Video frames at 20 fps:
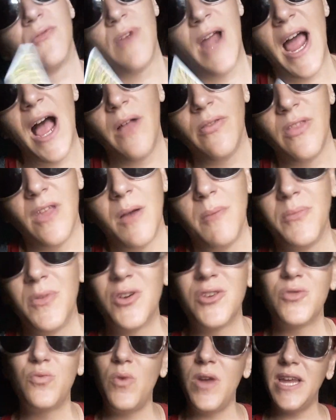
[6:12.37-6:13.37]
around them,
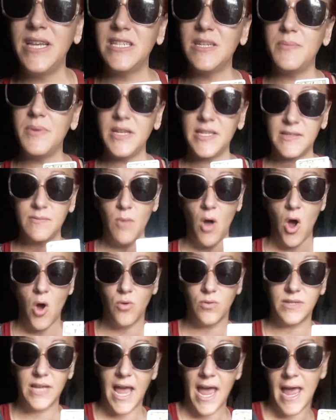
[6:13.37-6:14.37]
there's weed to be
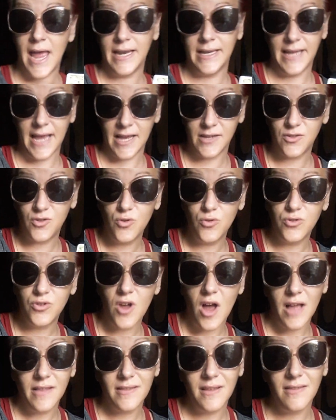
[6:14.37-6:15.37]
smoked, and guess who's
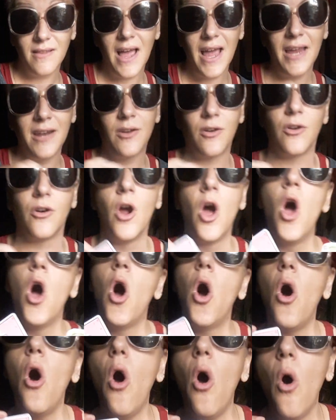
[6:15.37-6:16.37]
got the lighter?
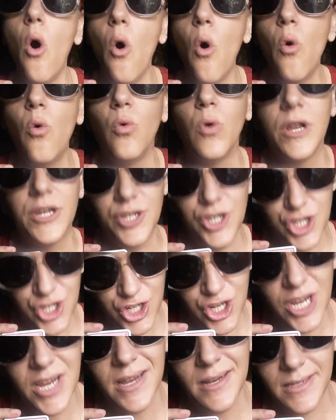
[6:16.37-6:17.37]
Oh,
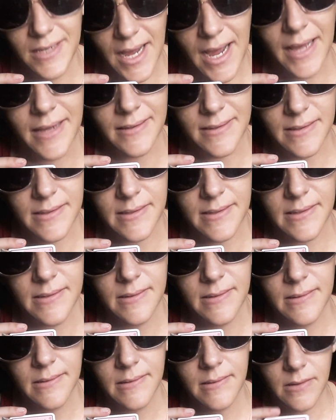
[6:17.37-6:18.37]
she does.
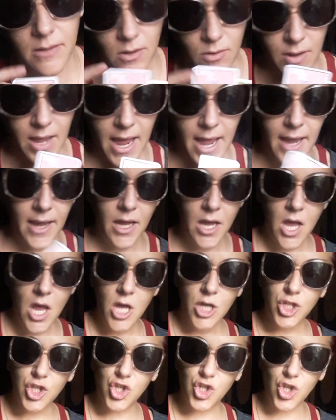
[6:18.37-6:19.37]
Okay,
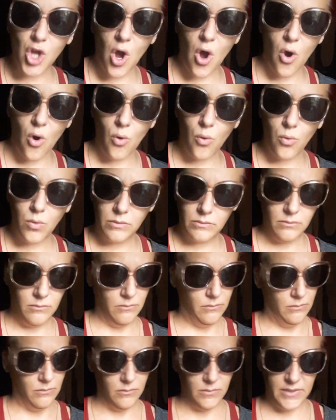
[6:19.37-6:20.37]
so
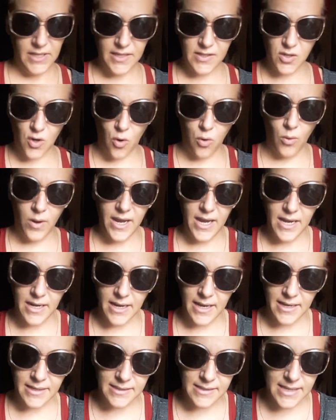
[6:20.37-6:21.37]
this queen
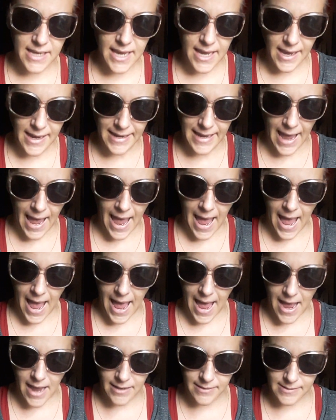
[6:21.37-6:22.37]
is kick
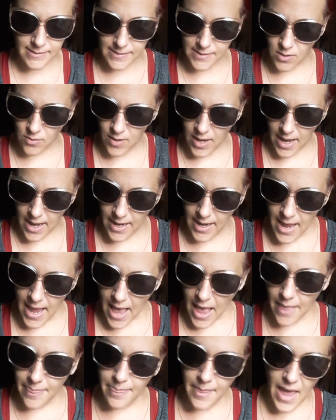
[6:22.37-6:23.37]
ass, okay?
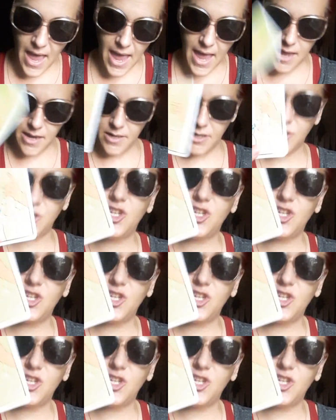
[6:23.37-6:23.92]
And then